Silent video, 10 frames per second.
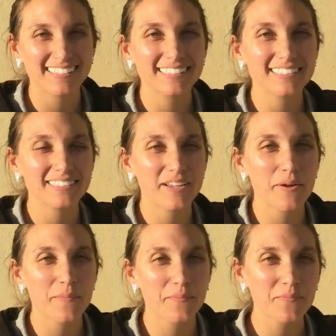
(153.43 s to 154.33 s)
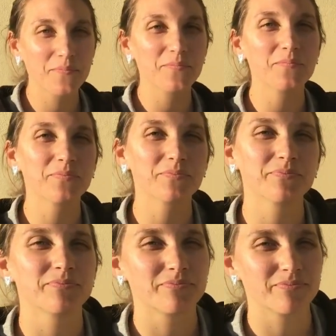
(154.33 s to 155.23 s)
All right, Jesse, what do you think of
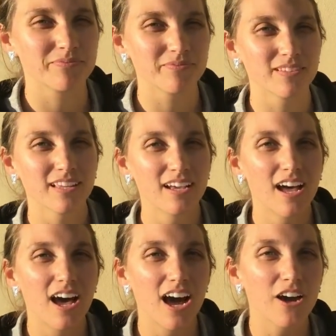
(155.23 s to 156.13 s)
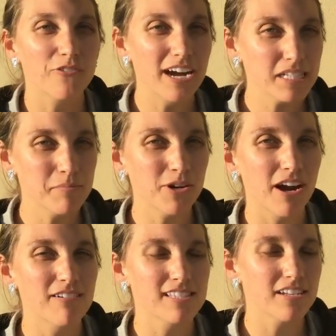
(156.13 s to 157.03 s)
Restmore? Restmore, I
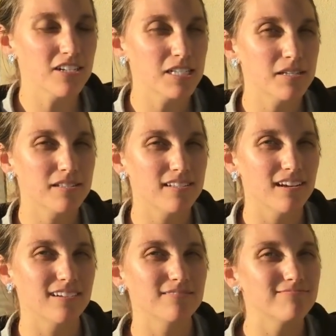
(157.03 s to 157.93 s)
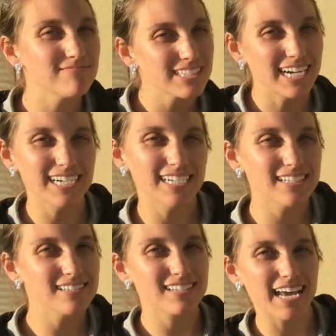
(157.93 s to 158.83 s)
was a little kind of
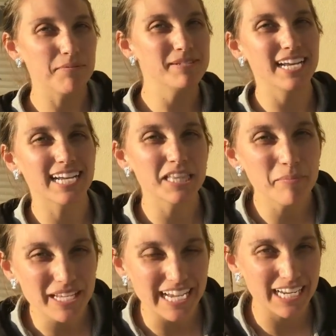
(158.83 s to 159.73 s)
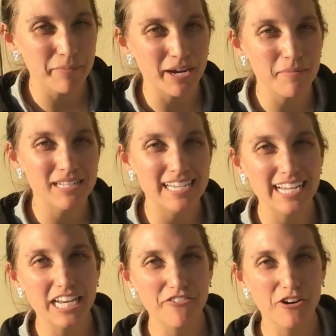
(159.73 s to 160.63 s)
skeptic in the beginning, but I've been
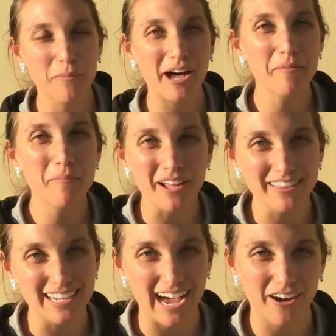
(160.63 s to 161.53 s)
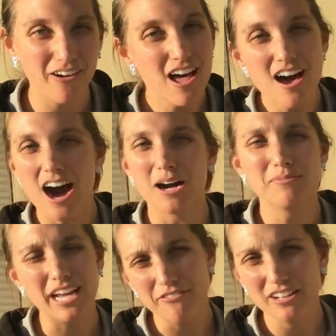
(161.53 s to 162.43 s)
taking it for about a month now. I uh,
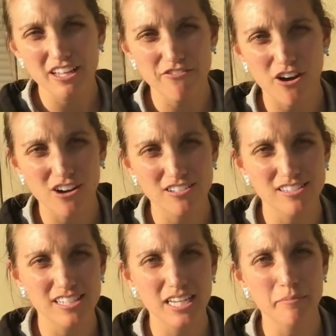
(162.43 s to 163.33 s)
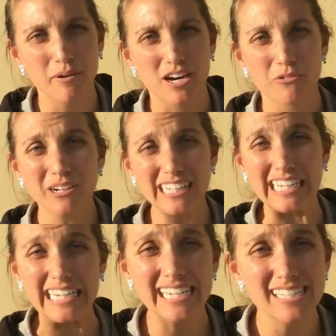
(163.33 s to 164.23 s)
definitely fall asleep uh, really
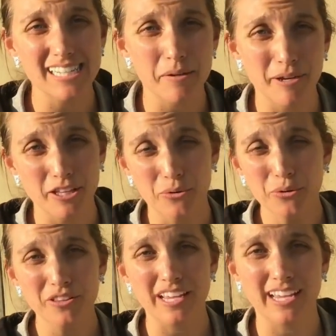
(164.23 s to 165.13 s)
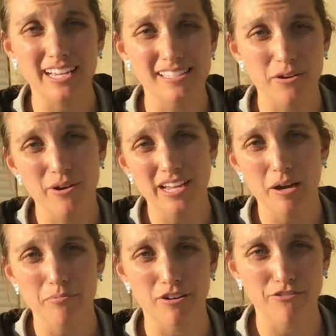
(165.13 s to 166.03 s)
easy, but the cool thing is I wake
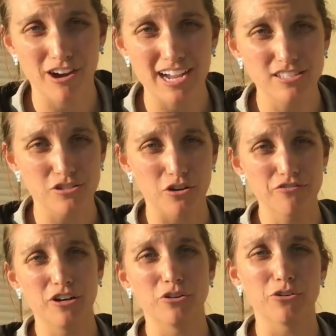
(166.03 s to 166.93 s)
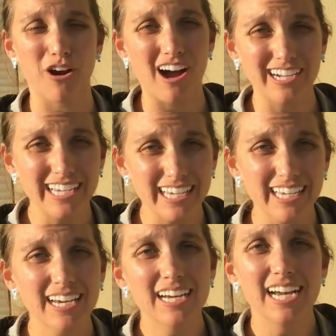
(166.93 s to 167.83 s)
up refreshed, don't feel groggy
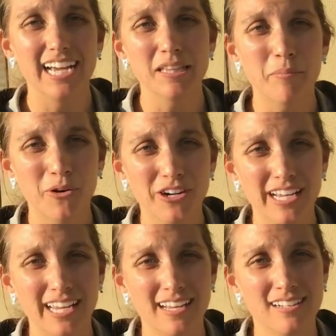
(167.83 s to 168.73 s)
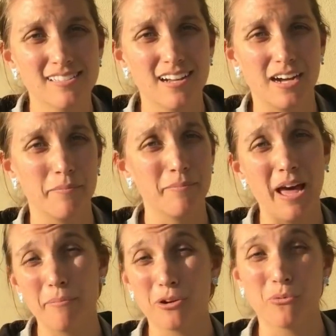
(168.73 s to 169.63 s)
in the mornings, I'm um,
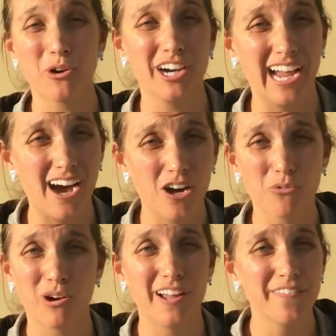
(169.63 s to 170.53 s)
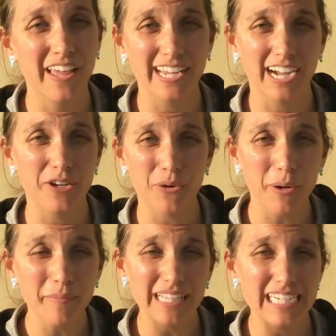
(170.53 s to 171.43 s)
able to work out, run like I
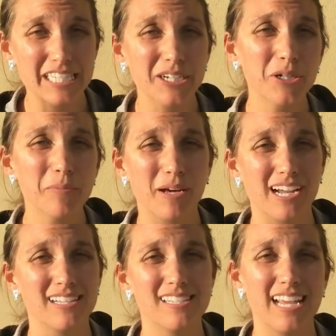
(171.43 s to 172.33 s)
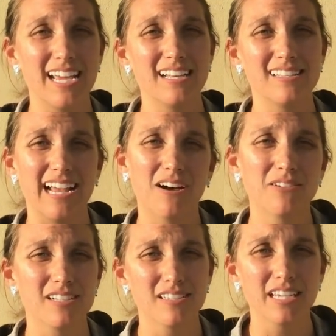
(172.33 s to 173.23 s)
normally do, but I stay sound
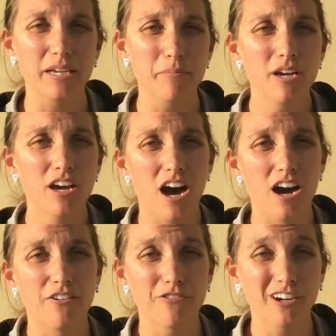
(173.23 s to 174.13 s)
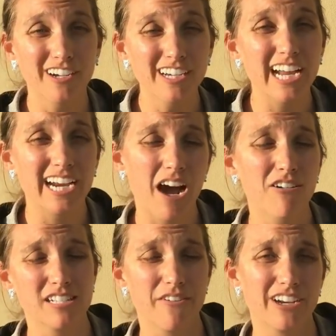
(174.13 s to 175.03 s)
asleep uh, for a good eight
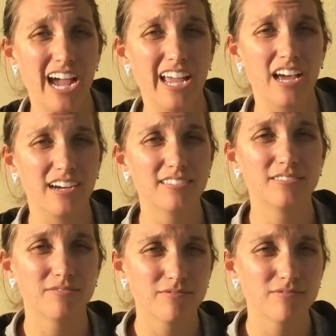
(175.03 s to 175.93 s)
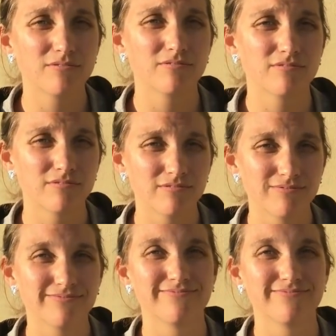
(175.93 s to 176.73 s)
hours every night. Awesome, thank you.